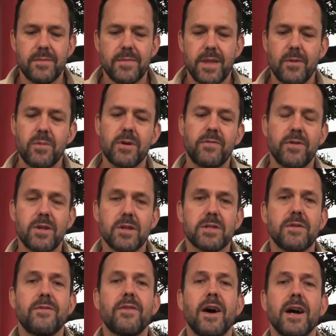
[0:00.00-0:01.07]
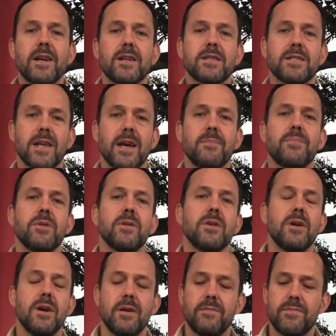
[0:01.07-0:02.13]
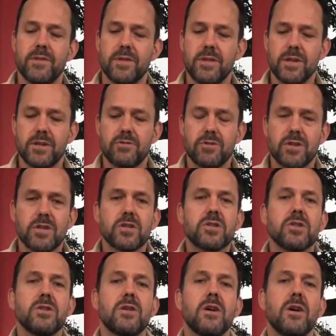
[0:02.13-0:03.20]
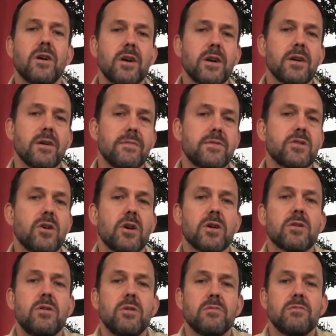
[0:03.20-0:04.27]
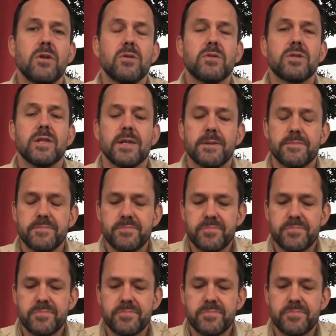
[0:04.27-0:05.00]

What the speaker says: that we feel is a fine example of the traditional art of charcoal roasting.